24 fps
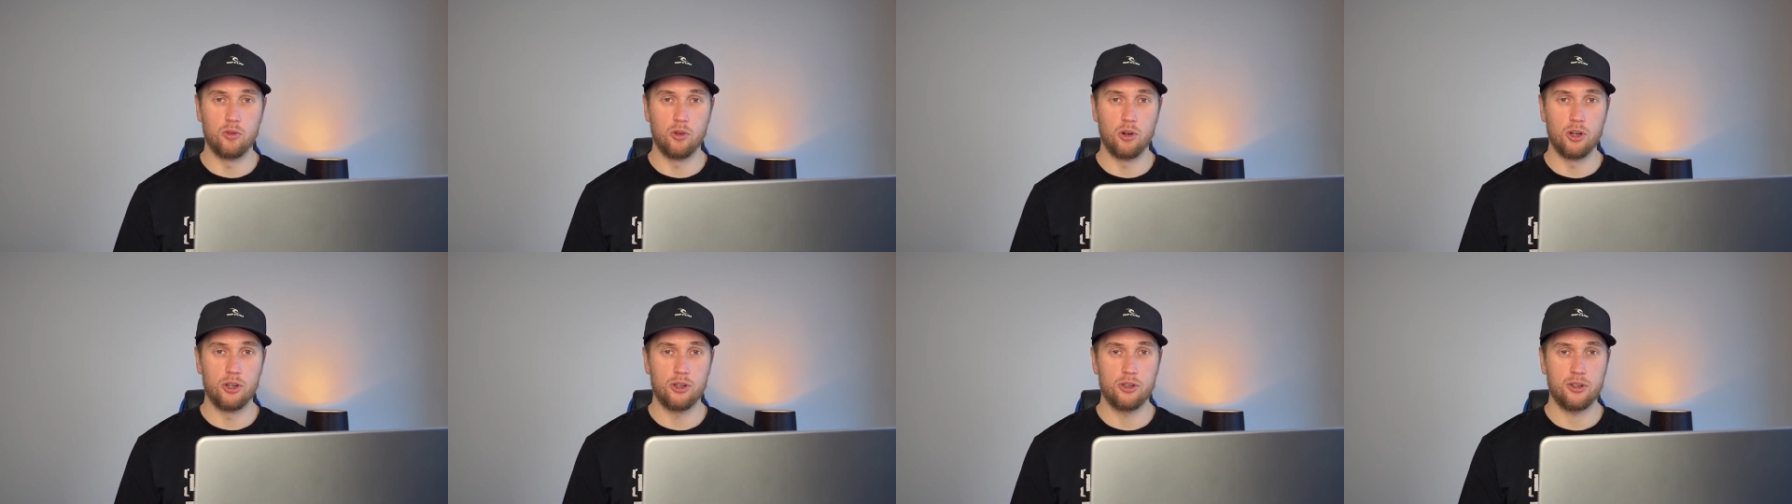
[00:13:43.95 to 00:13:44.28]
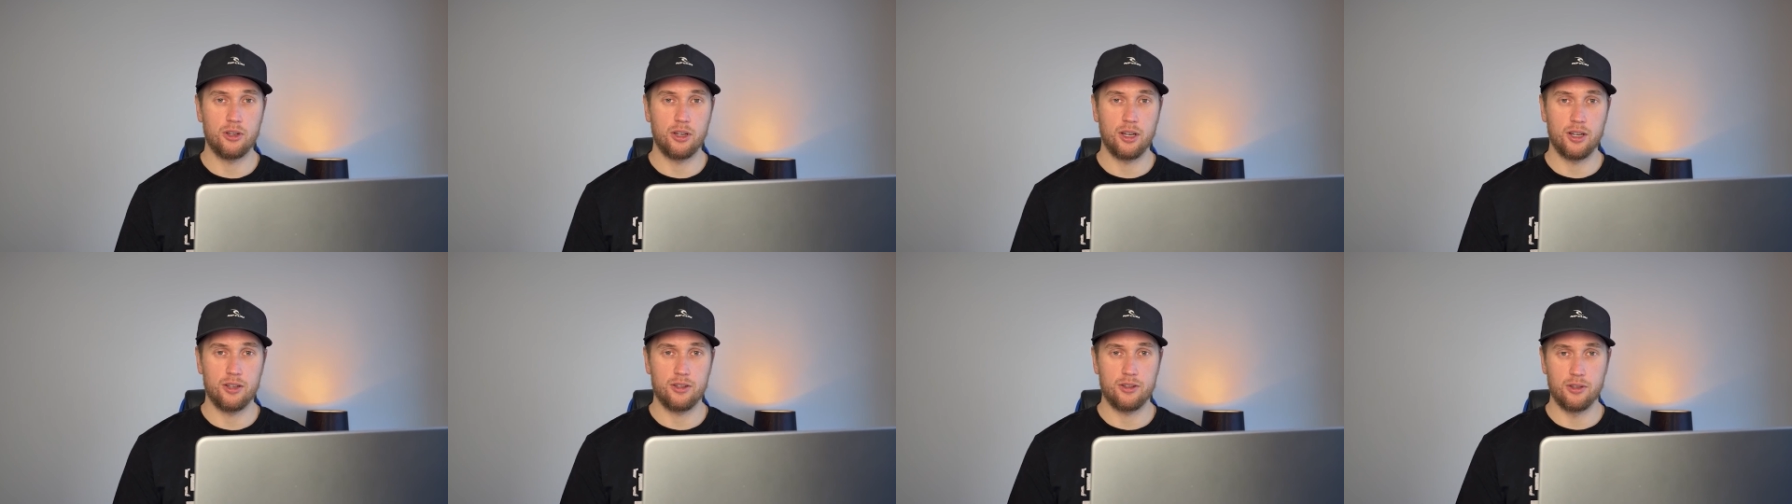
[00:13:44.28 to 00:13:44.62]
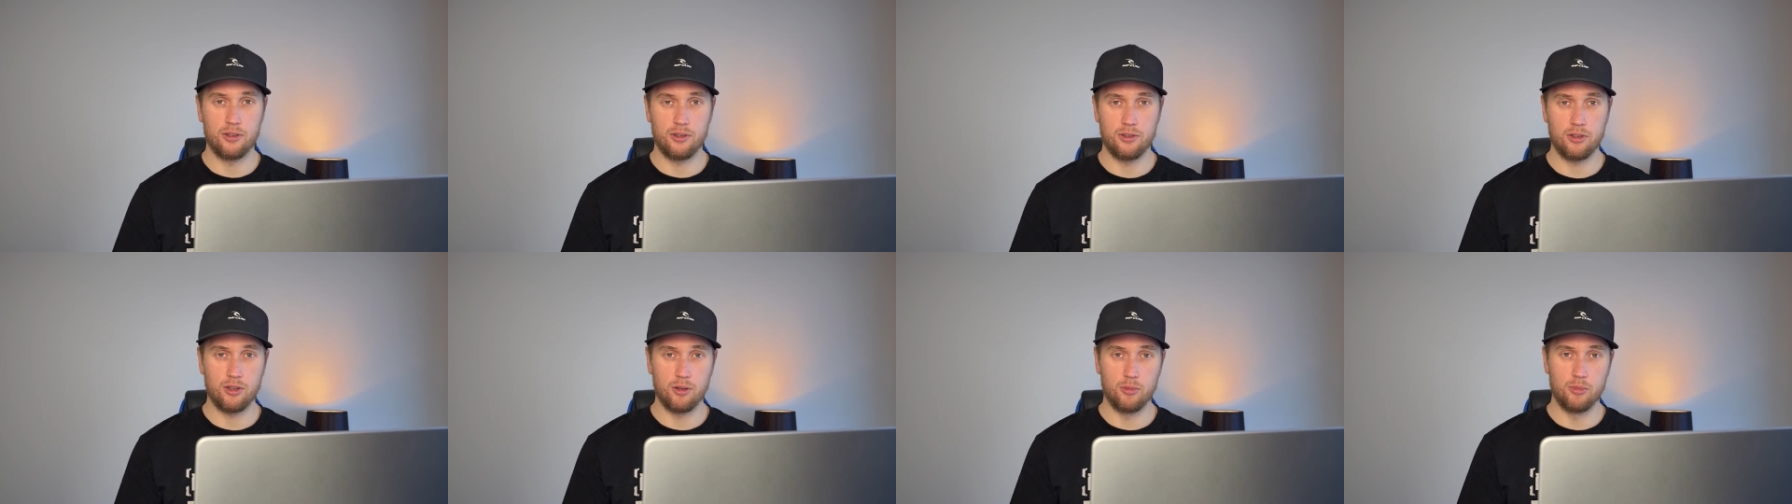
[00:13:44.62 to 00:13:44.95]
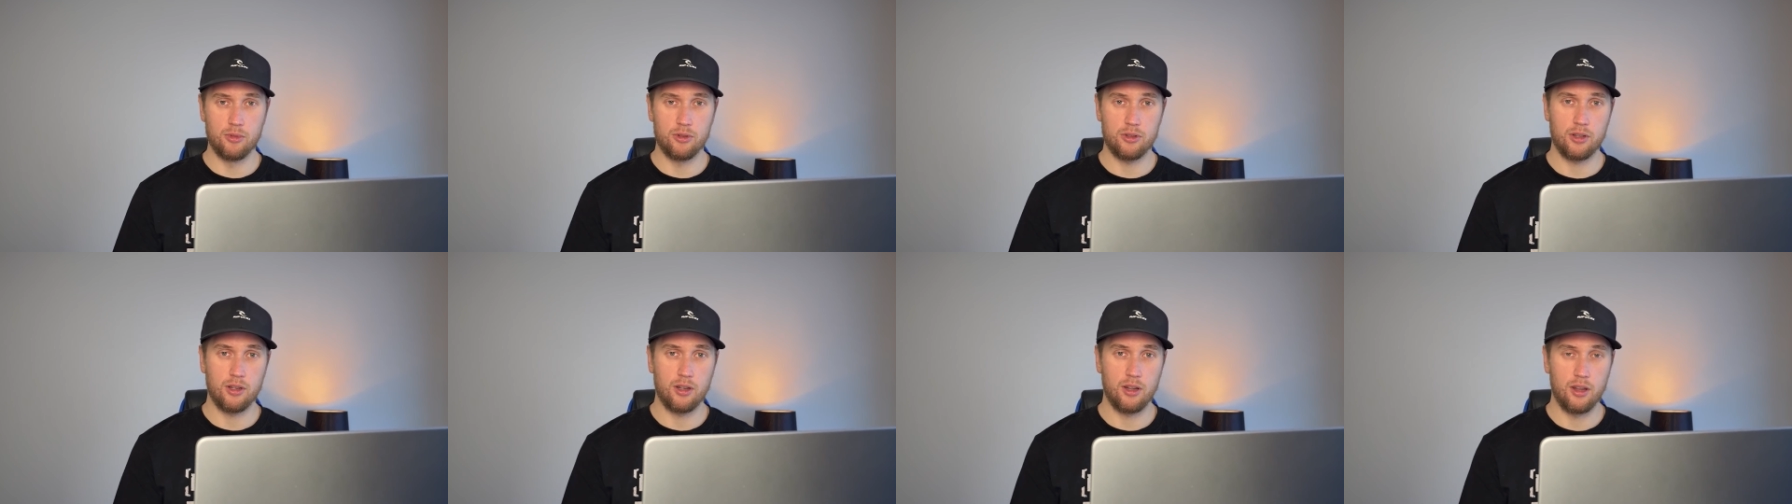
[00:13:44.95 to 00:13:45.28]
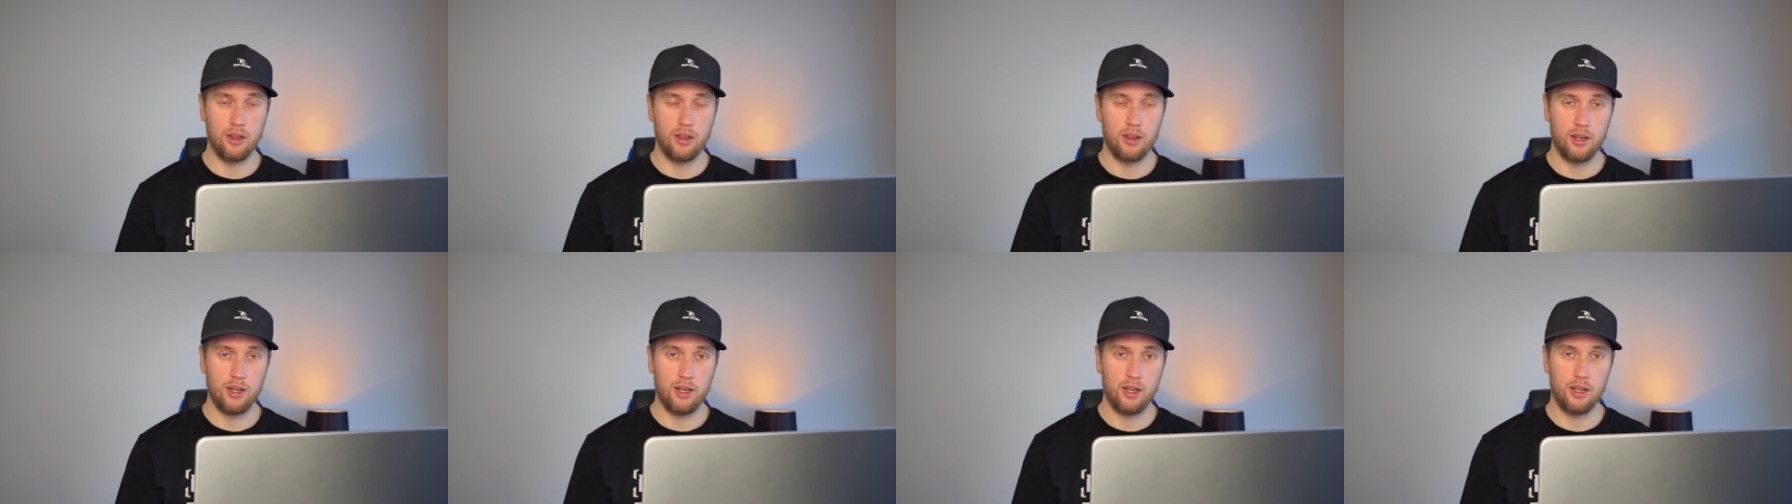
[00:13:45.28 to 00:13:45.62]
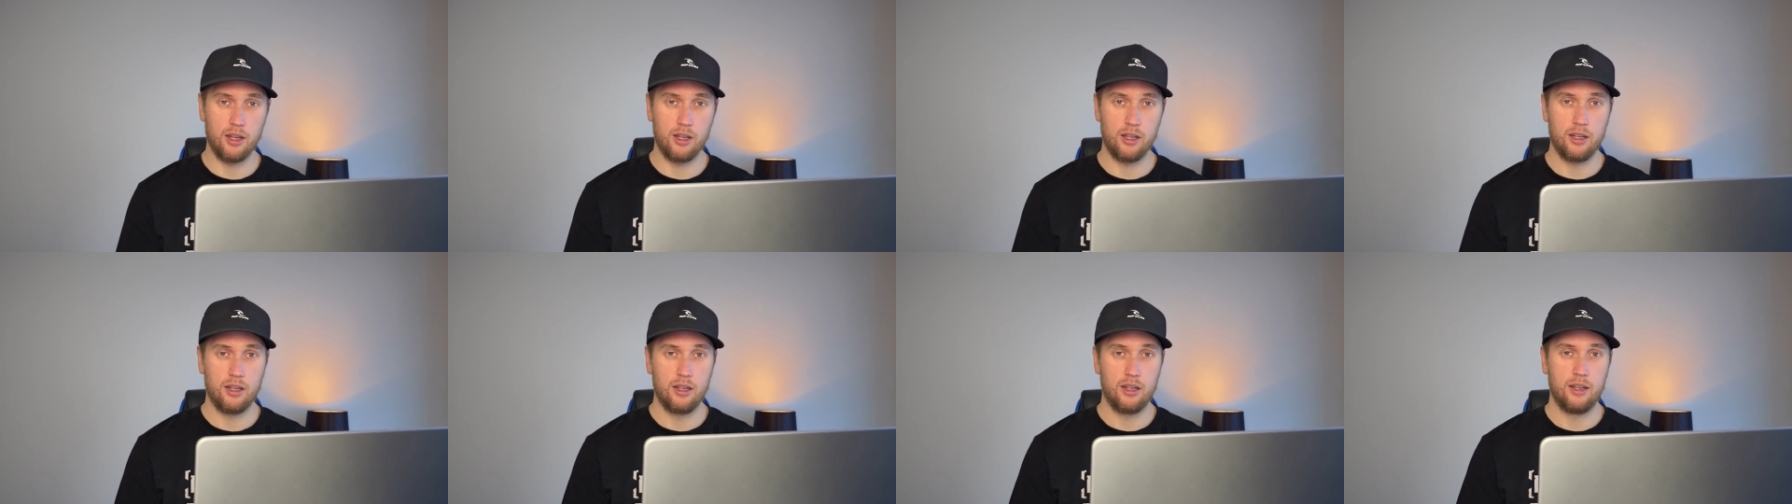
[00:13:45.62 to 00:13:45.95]
voice AI systems
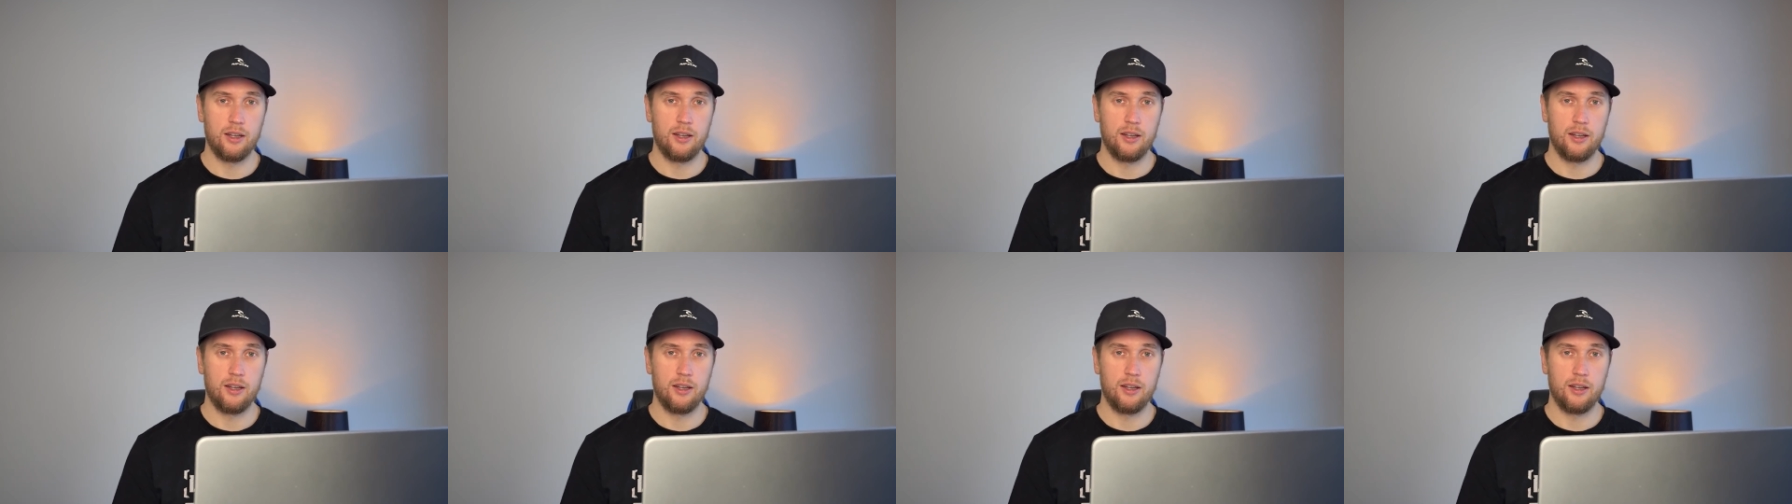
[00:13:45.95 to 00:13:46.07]
there.